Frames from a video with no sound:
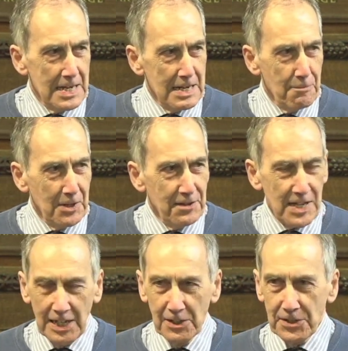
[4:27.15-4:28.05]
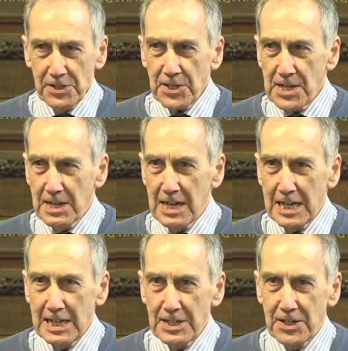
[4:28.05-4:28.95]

I'm one of the elders here and